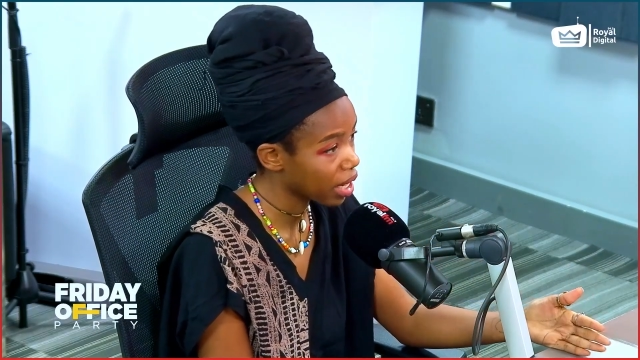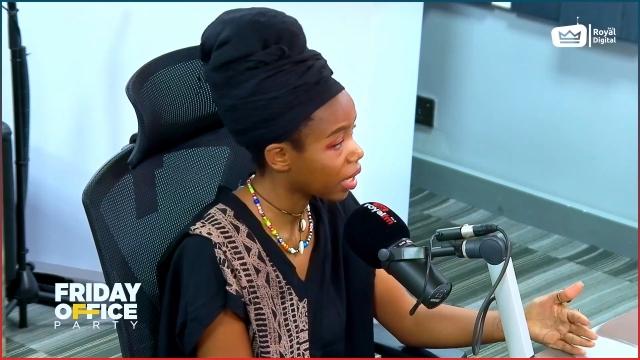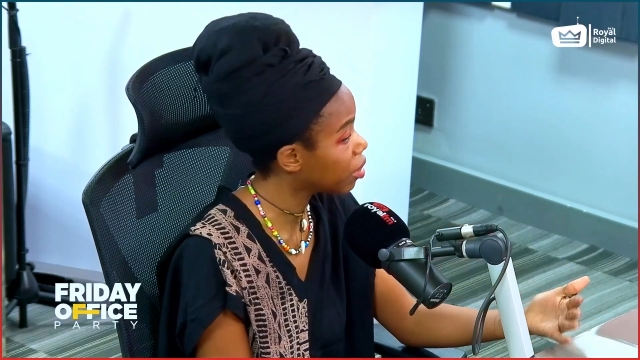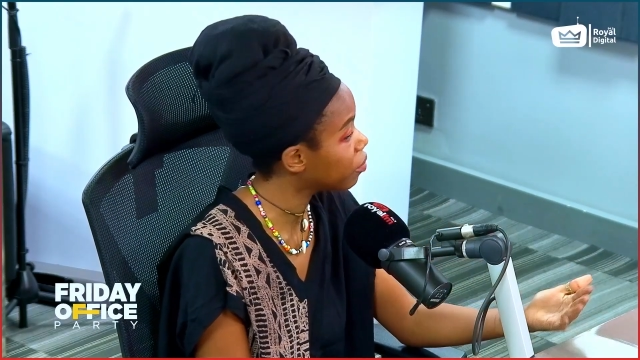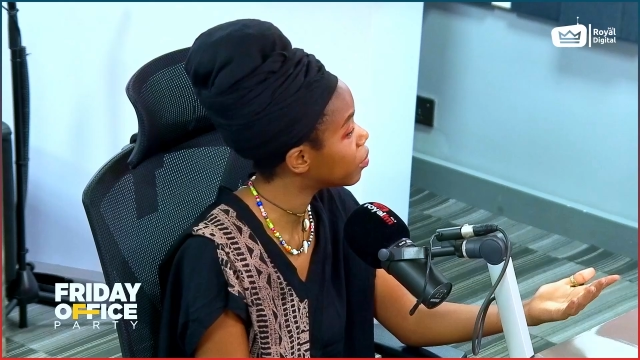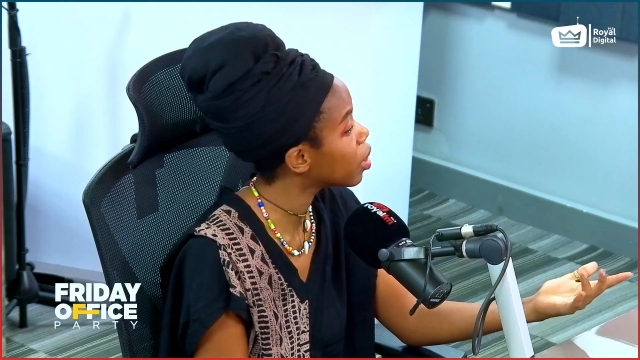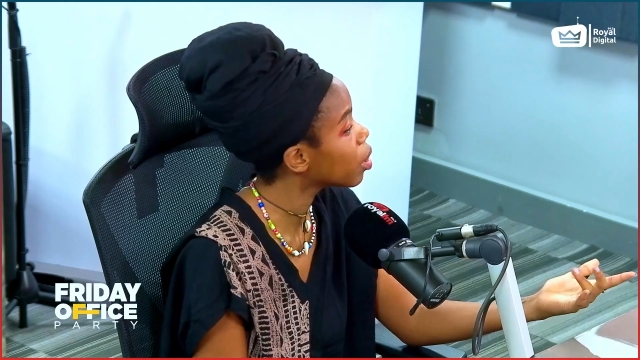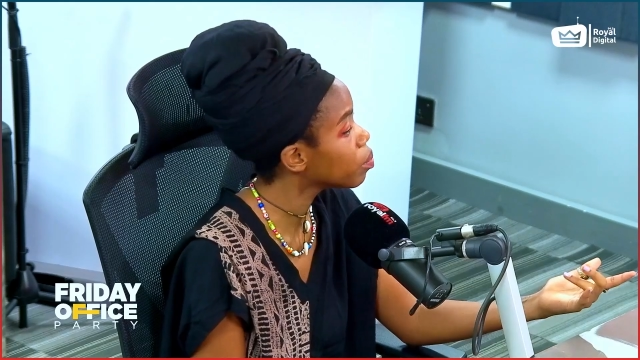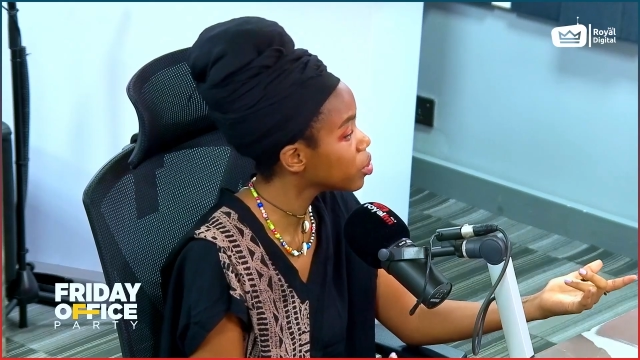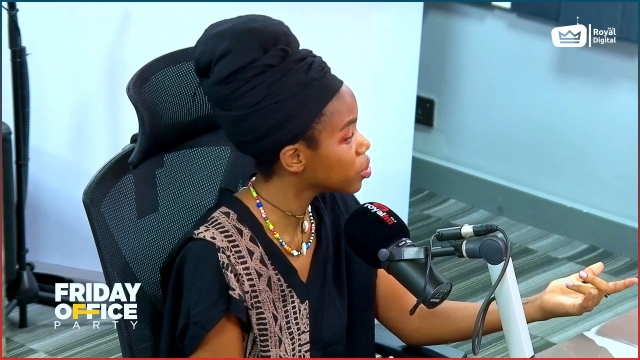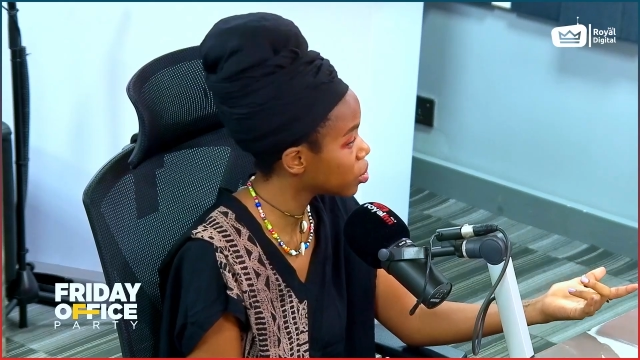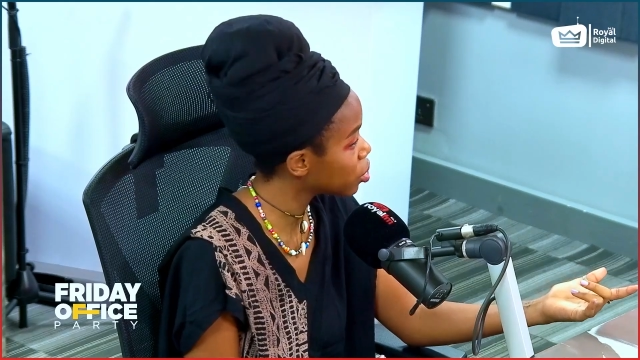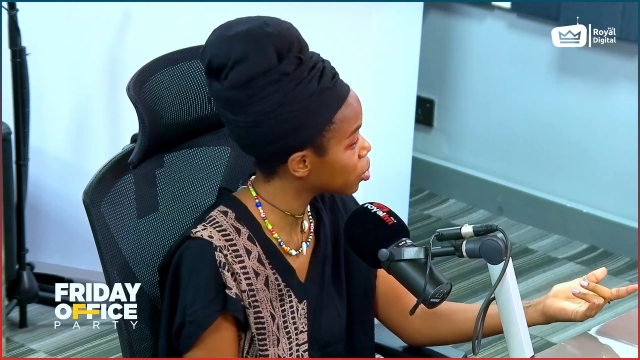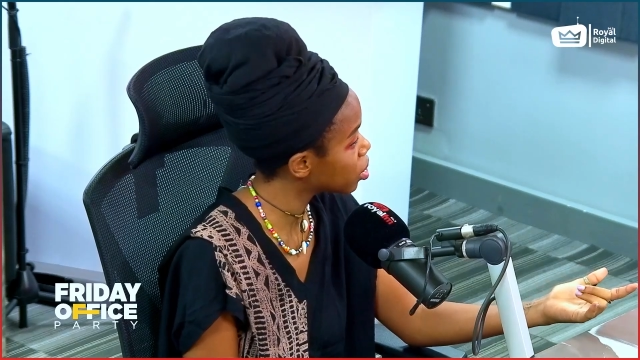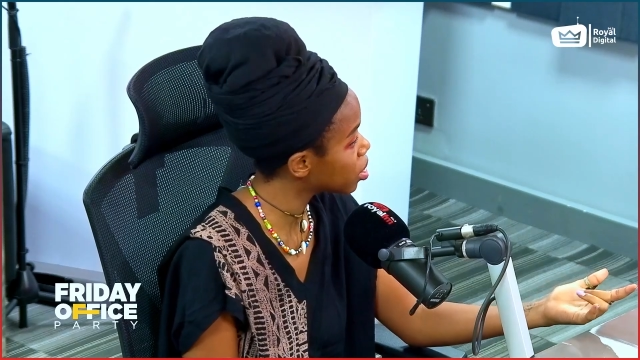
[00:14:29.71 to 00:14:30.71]
like if they're
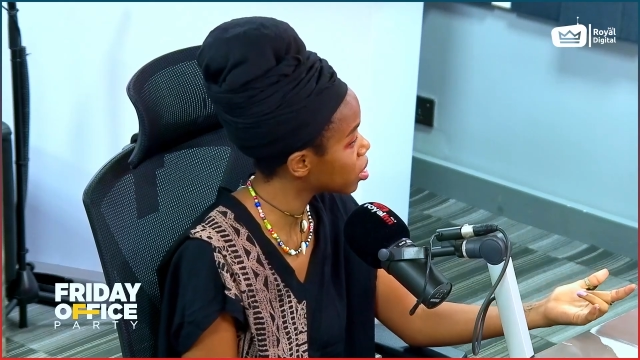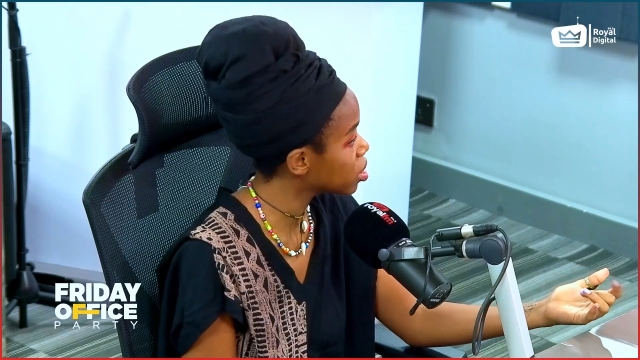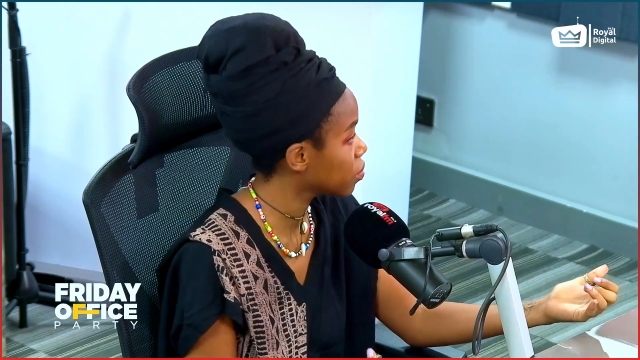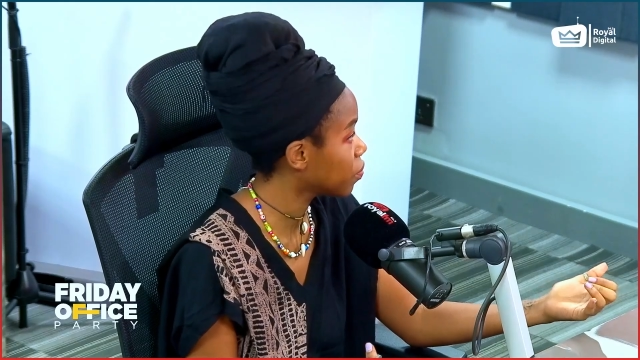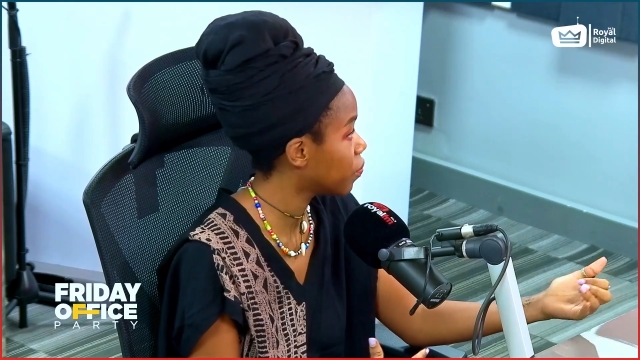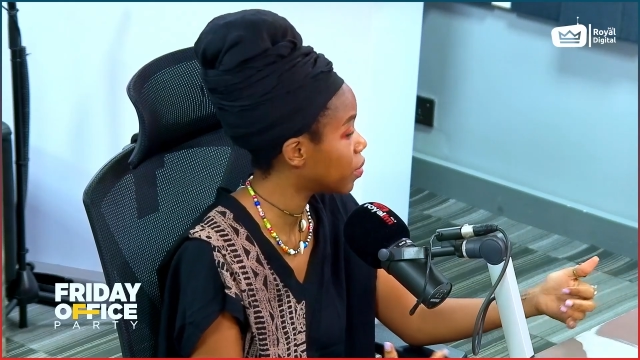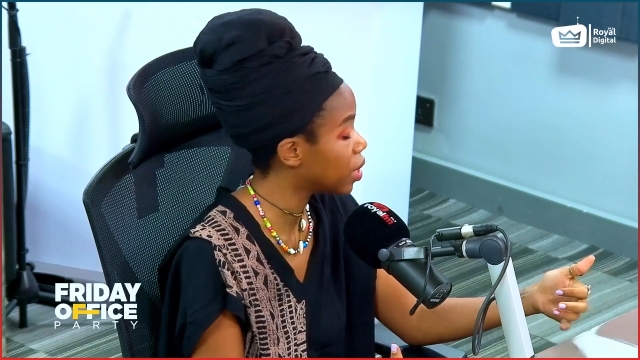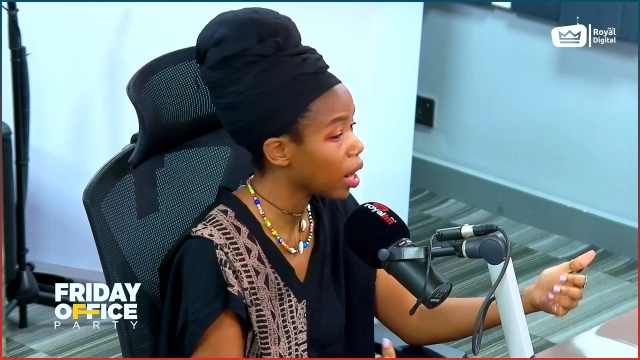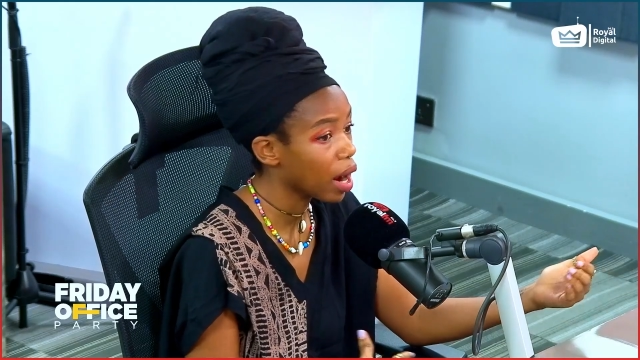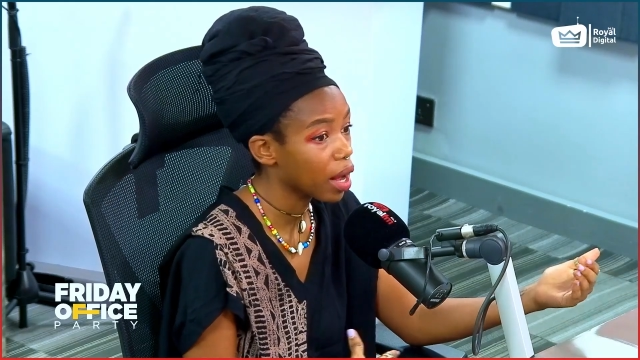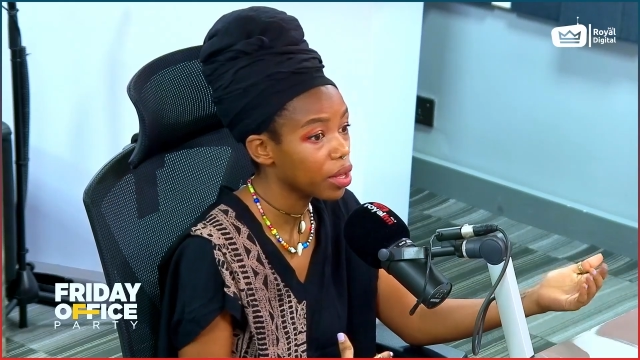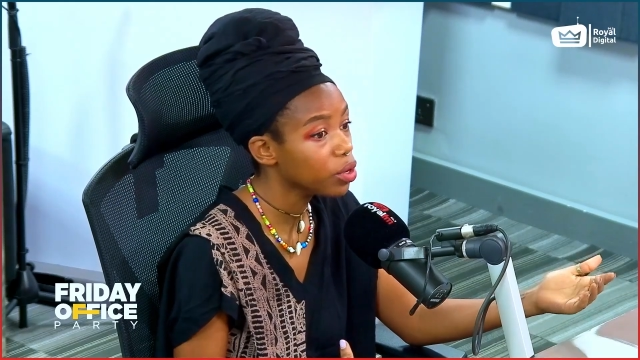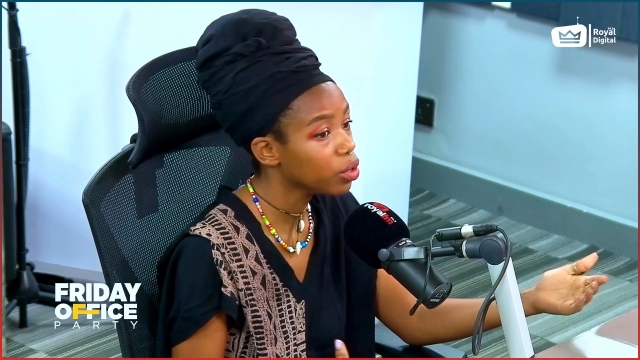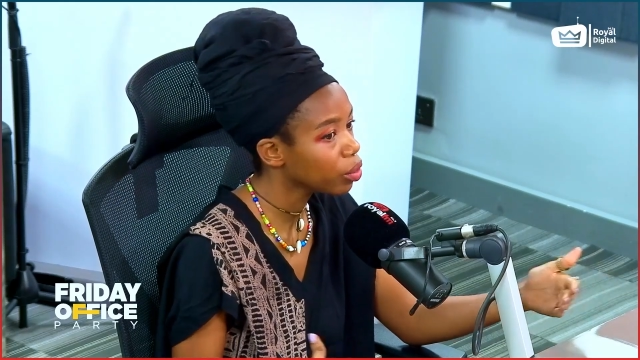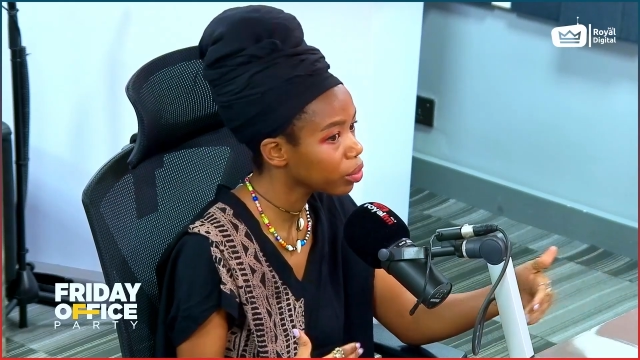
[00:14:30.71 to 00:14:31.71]
musicians, if they're,